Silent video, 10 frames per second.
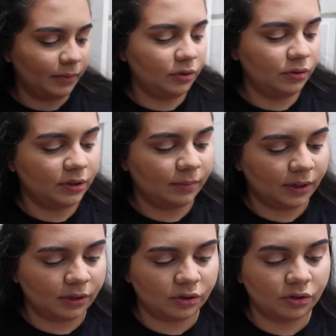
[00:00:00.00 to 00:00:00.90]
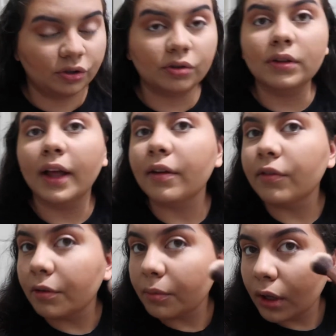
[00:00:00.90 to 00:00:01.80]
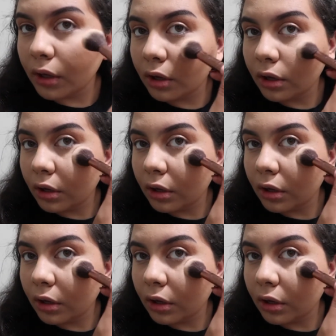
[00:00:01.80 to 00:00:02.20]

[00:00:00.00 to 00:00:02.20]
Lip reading: I'm gonna do something too light for me.